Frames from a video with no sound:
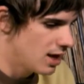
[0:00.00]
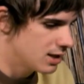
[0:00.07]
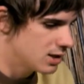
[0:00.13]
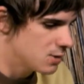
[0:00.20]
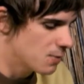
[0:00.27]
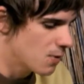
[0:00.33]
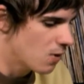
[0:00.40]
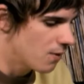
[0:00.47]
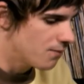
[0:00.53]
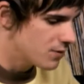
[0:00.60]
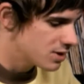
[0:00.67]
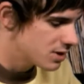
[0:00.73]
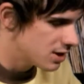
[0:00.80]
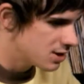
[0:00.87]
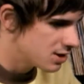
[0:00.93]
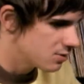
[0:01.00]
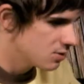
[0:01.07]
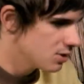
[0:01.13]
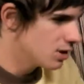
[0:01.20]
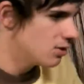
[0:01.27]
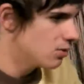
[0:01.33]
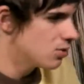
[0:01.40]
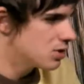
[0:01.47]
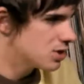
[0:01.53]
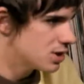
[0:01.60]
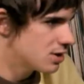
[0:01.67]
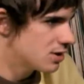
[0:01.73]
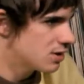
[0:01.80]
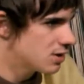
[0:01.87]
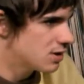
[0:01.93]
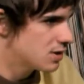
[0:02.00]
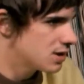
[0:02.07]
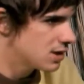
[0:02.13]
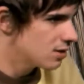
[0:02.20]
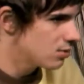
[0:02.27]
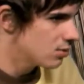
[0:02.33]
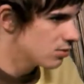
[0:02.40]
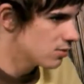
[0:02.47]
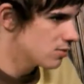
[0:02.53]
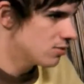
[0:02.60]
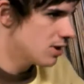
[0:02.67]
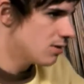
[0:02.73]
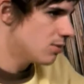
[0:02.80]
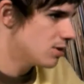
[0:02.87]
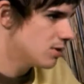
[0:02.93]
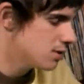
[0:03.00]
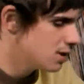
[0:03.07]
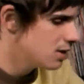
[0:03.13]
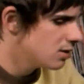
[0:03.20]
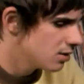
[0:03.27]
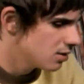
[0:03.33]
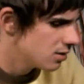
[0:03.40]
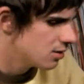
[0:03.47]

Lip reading: Had some conversations. We're going to launch the single through them, I think.